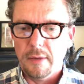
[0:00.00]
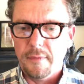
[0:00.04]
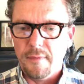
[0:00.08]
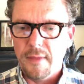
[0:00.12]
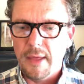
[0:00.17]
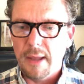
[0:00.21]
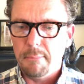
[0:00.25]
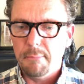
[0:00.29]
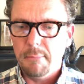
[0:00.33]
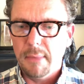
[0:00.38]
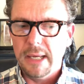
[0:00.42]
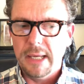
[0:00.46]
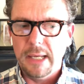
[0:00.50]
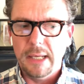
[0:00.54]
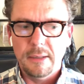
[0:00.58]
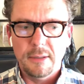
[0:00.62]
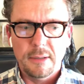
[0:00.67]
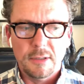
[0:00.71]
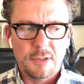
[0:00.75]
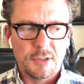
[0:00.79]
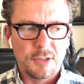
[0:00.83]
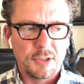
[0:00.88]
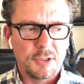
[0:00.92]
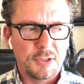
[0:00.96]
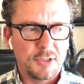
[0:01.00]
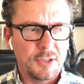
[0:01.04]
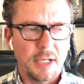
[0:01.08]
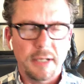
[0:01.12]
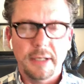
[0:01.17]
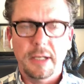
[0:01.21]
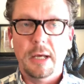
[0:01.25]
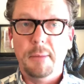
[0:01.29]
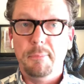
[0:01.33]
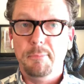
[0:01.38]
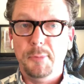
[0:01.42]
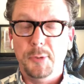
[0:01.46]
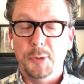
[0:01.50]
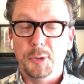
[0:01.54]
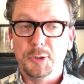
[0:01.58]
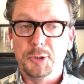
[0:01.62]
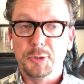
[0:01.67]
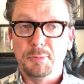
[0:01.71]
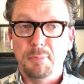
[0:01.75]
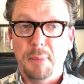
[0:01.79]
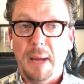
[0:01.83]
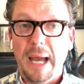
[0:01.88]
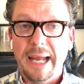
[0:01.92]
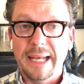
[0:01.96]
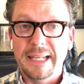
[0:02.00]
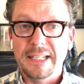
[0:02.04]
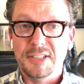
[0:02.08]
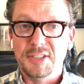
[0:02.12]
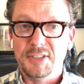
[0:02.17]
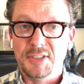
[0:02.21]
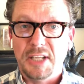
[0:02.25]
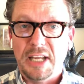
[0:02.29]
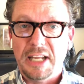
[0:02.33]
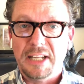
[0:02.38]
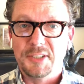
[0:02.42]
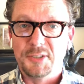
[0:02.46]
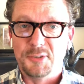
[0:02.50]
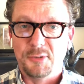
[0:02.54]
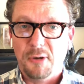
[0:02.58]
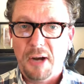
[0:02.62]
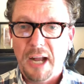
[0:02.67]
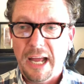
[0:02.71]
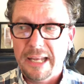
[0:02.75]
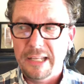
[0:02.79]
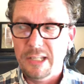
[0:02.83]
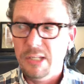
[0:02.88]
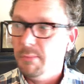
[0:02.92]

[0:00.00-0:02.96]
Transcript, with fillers: and that may send up your spidey sense, right?